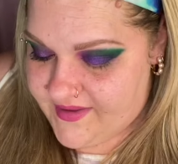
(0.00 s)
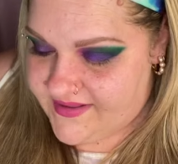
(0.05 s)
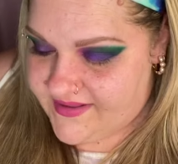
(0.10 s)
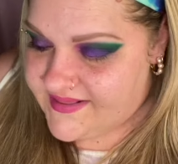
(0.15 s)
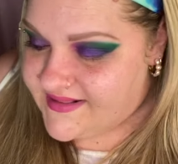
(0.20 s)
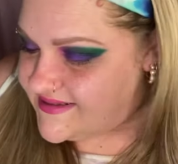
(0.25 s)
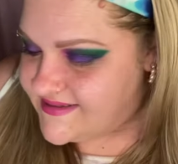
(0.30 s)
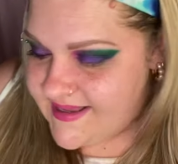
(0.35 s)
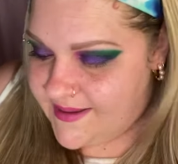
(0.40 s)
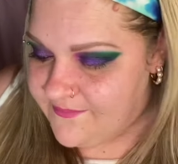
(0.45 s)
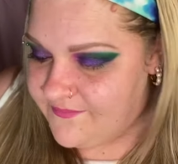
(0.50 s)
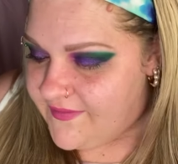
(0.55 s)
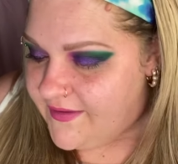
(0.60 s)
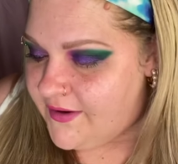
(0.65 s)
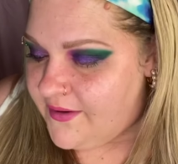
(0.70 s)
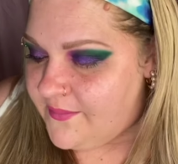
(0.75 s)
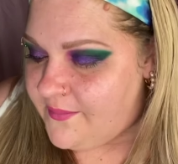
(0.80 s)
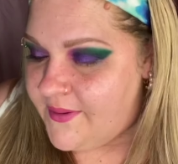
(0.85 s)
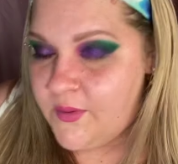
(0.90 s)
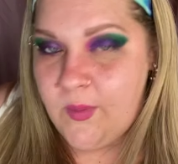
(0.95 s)
the same
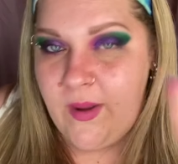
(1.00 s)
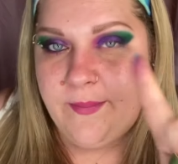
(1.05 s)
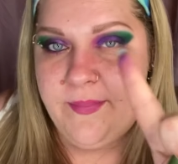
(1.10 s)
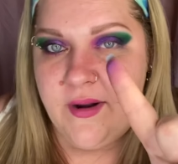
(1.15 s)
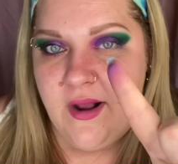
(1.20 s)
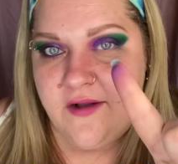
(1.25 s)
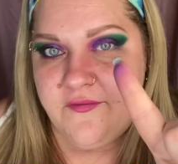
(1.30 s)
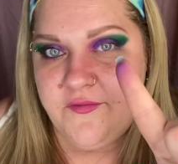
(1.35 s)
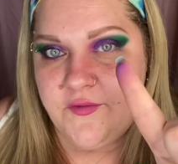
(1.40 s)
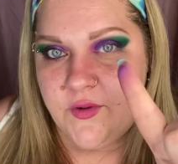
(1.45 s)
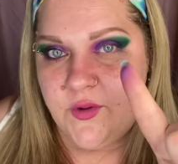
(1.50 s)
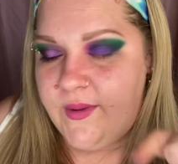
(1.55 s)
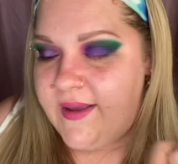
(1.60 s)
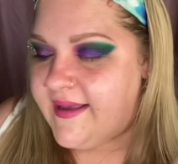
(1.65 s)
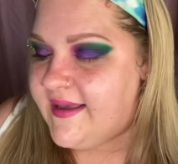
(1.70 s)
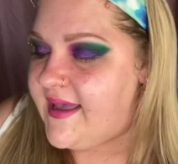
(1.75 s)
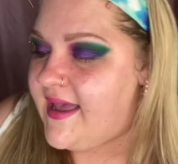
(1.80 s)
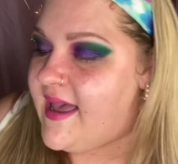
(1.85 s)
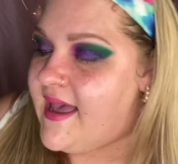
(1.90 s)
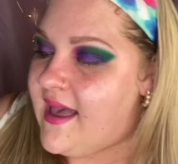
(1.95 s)
finger. I'm going to wipe it off real
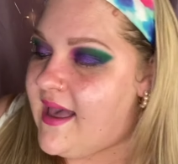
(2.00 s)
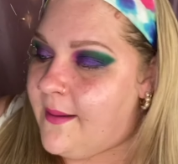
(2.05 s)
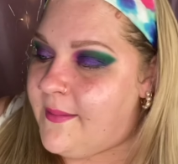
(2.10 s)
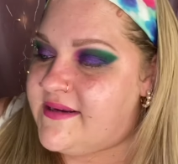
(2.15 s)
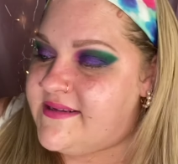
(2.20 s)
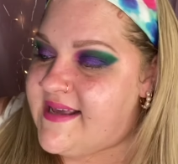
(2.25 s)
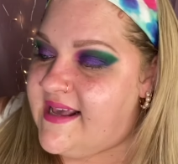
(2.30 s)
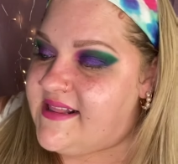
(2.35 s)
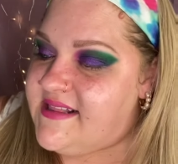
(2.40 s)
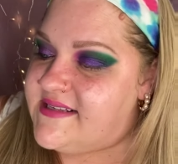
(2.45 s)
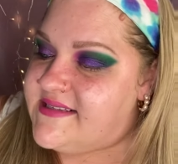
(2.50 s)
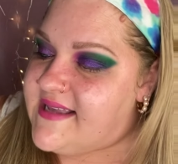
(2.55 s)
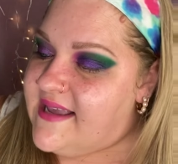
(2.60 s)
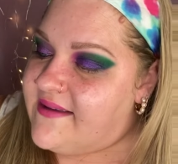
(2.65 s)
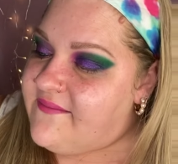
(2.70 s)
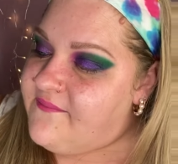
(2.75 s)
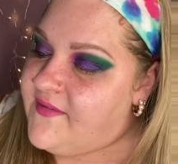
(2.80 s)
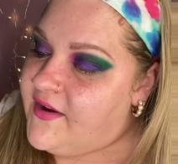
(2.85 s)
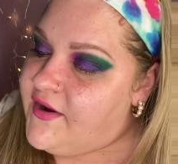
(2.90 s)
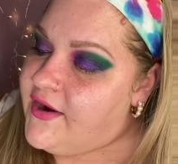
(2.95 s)
quick. I'm going to take the
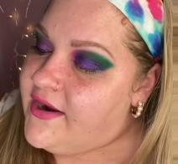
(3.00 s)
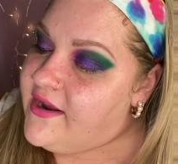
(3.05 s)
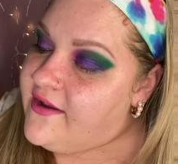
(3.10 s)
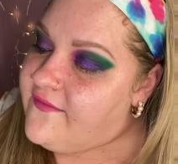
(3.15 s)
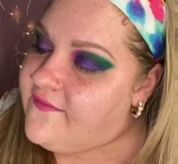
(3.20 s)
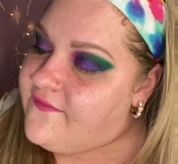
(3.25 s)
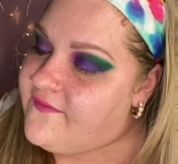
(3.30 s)
same finger,